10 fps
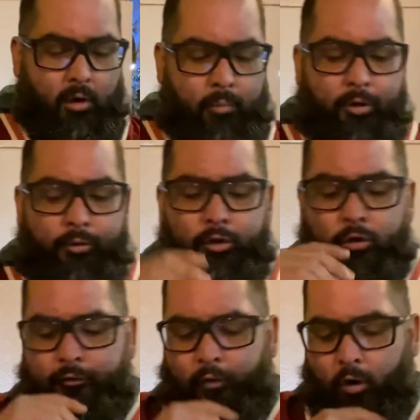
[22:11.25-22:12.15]

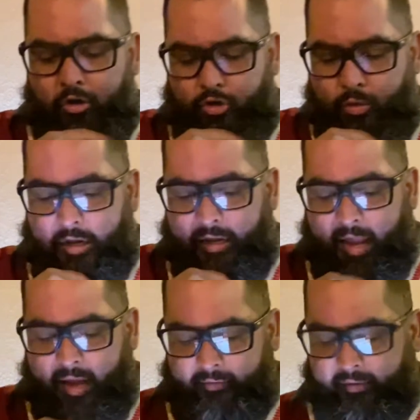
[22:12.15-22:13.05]
Baruch 4 and
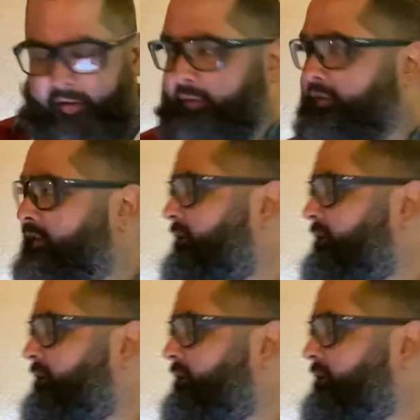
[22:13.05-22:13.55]
28 said, this is